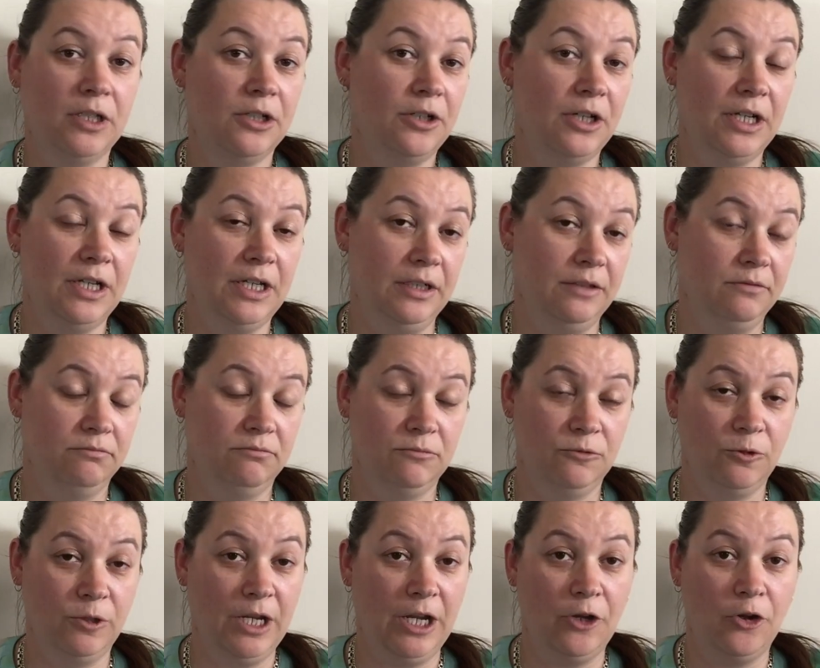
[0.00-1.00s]
I
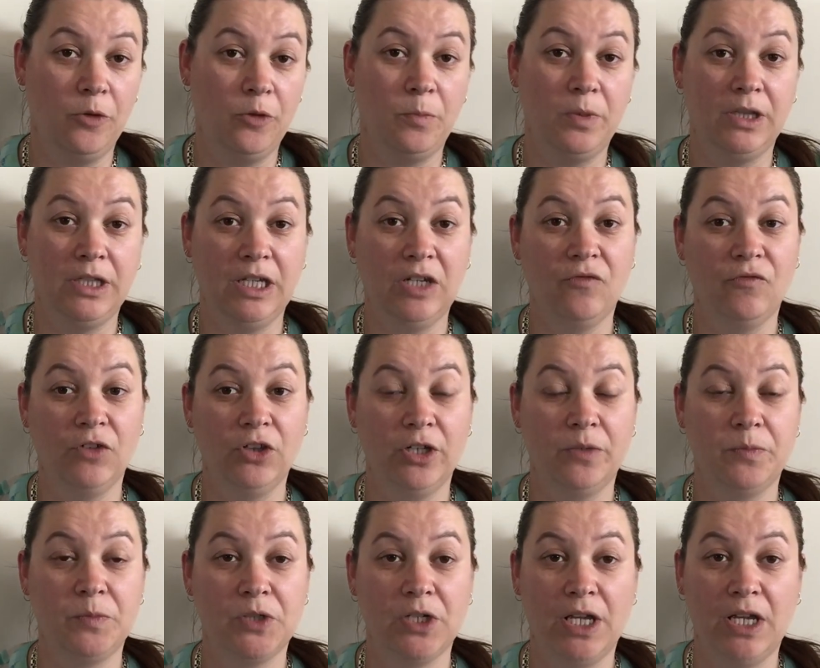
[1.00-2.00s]
will cut open the
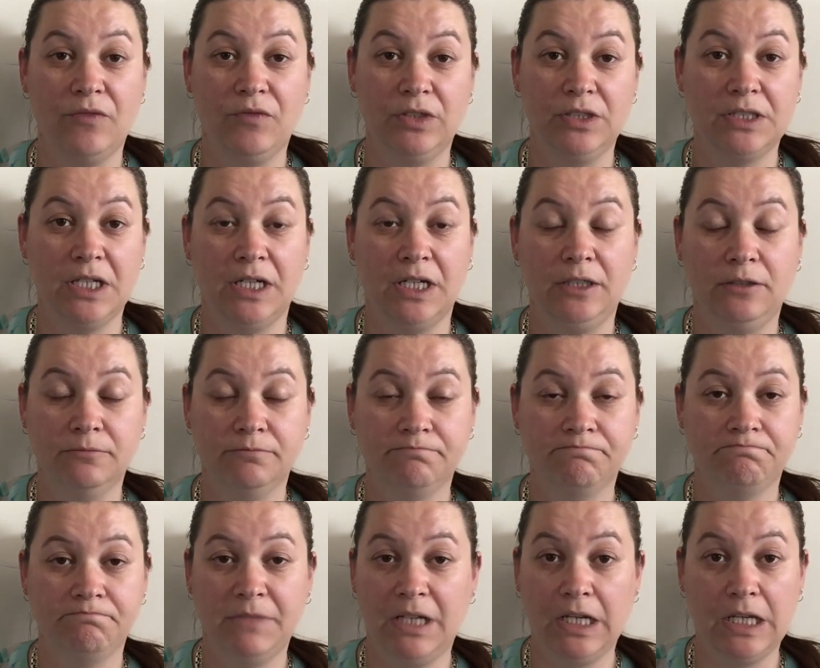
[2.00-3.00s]
envelopes. I haven't done
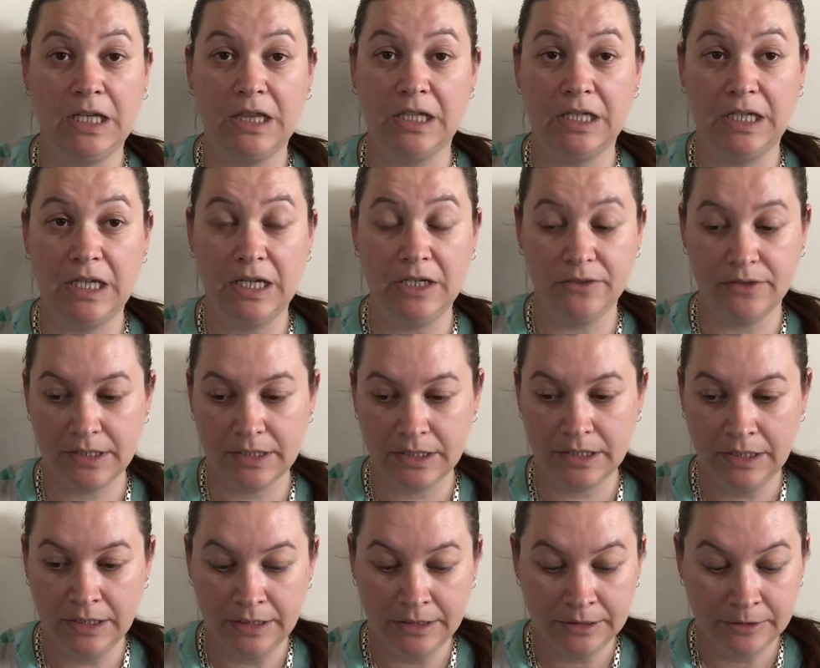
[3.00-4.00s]
anything else.
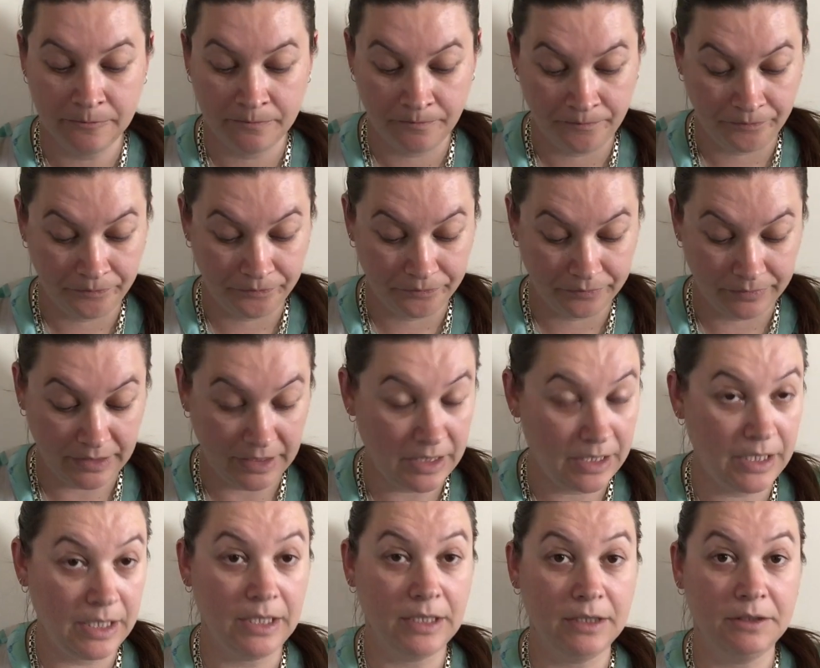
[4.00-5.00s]

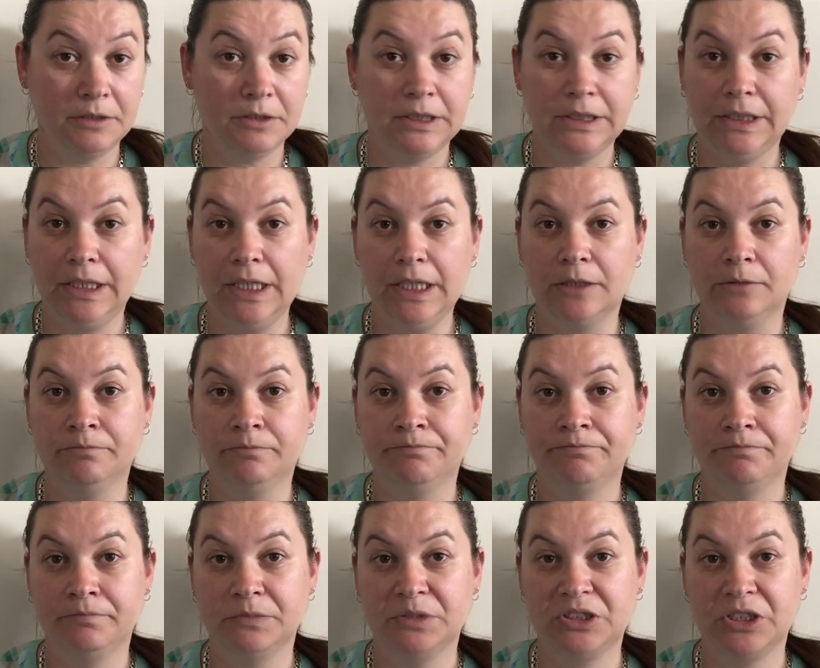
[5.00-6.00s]
And yeah,
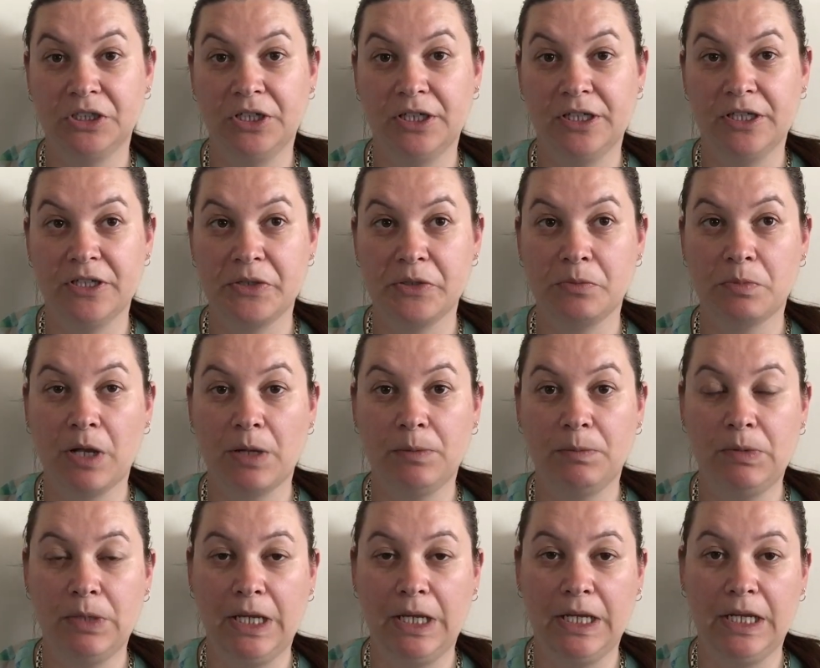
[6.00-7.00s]
so this will
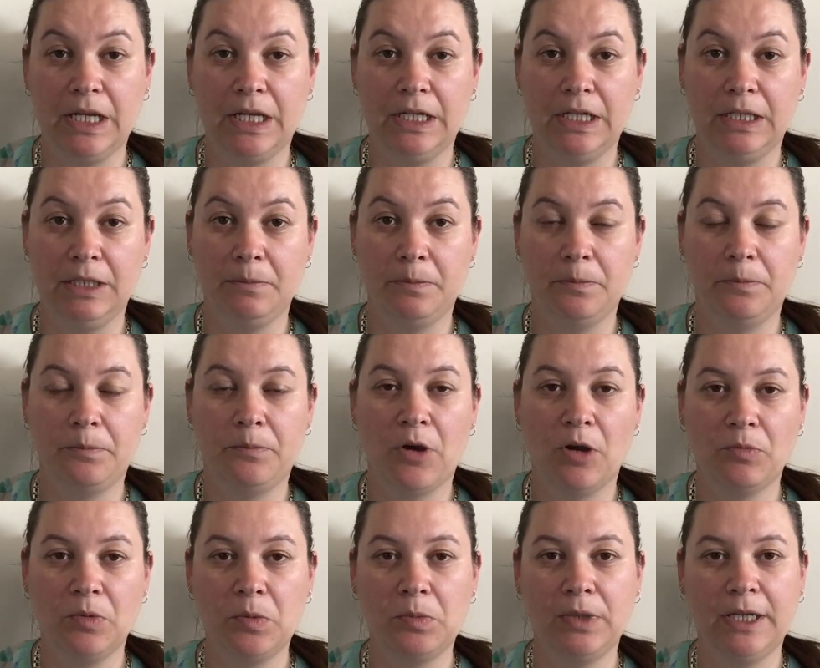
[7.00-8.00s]
probably
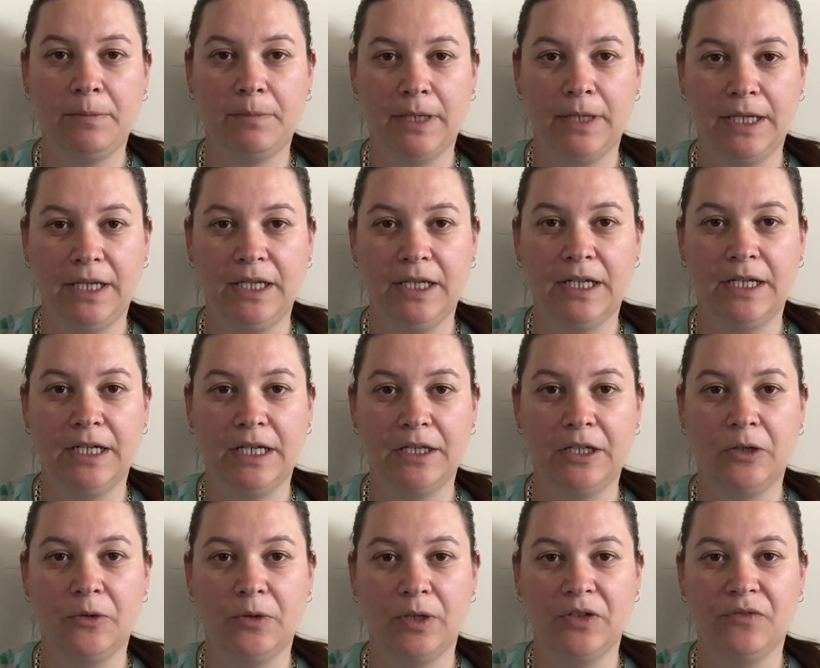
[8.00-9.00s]
be another
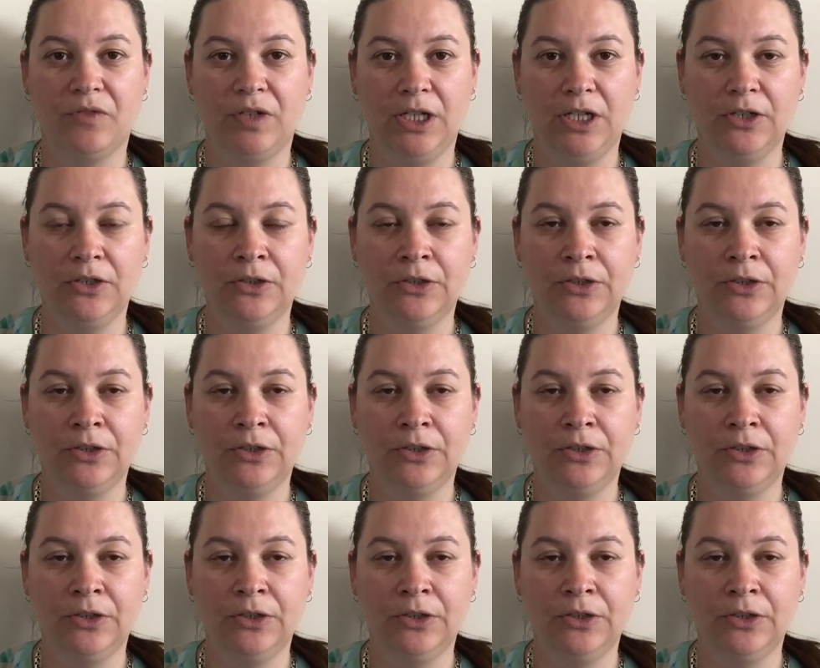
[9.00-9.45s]
quick video.